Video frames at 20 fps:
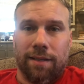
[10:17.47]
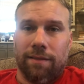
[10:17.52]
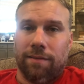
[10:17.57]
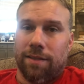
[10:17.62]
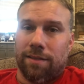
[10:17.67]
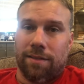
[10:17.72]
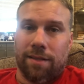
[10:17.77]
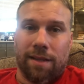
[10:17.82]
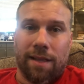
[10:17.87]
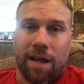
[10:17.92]

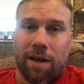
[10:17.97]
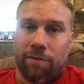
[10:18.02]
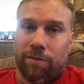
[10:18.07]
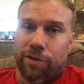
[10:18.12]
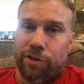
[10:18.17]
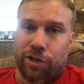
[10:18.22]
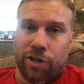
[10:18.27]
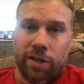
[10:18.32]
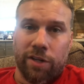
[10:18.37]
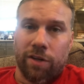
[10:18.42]
Doesn't allow
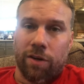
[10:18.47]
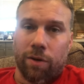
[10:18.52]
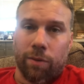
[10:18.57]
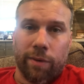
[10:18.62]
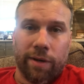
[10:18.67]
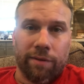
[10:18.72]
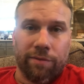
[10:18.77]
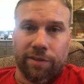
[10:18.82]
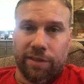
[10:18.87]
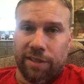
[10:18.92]
Virginia or
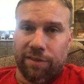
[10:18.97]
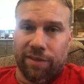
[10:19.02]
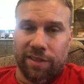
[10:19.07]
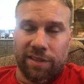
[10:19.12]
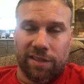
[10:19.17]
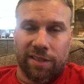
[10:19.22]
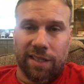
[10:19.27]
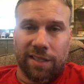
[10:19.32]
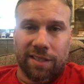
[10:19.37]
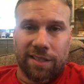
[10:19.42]
whatever
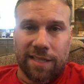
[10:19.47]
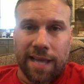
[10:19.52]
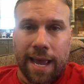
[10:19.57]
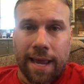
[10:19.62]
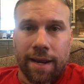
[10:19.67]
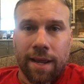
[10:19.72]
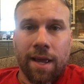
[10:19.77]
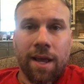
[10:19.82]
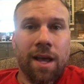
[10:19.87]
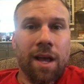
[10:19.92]
defense to get
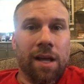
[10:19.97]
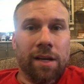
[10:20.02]
set,